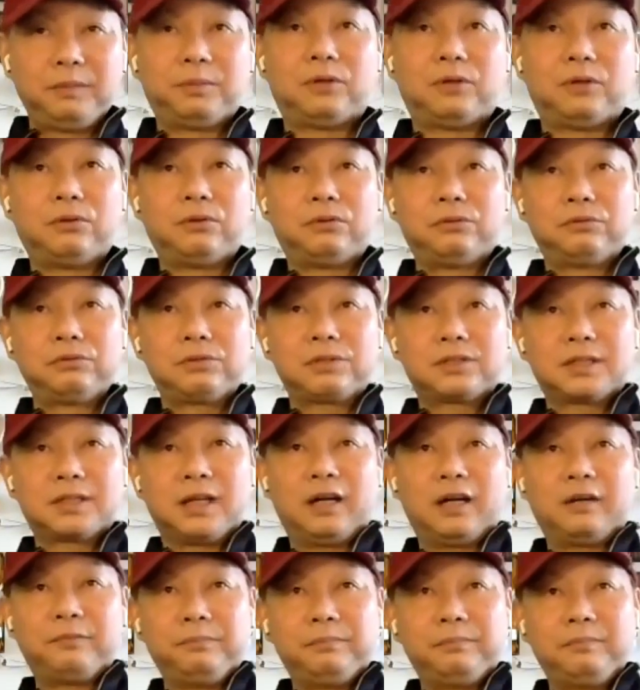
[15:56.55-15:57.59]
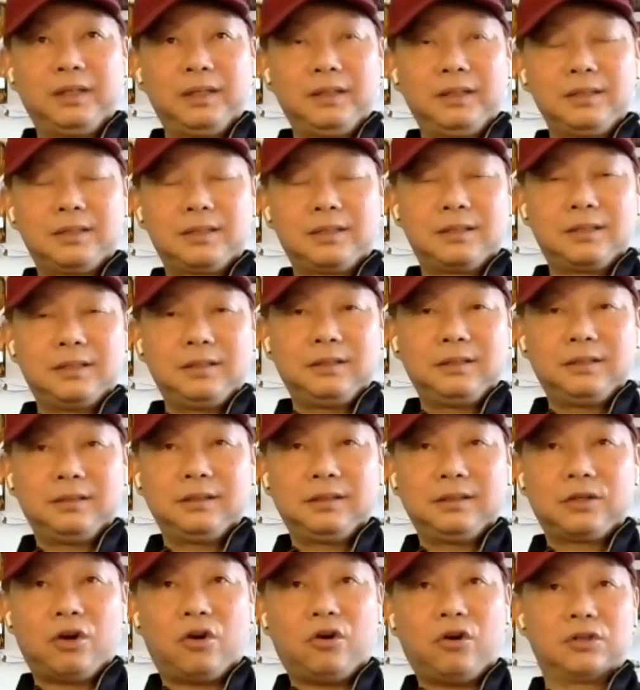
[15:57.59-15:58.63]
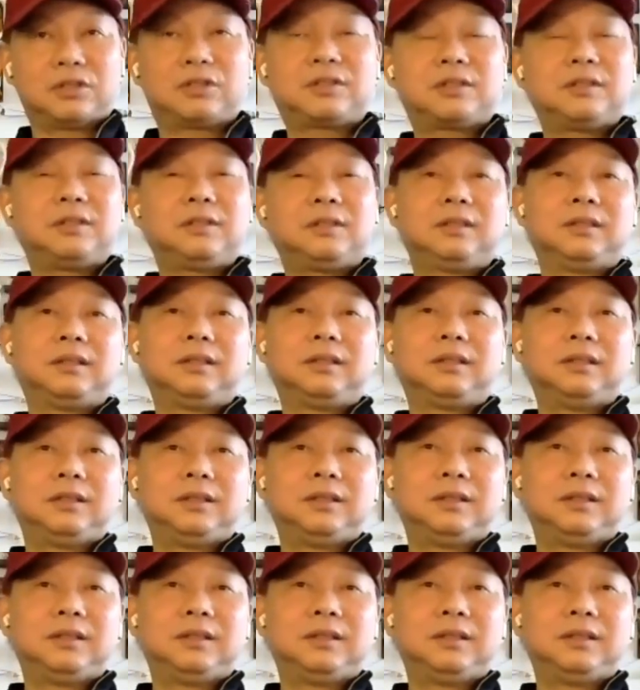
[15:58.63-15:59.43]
people, staff means cost.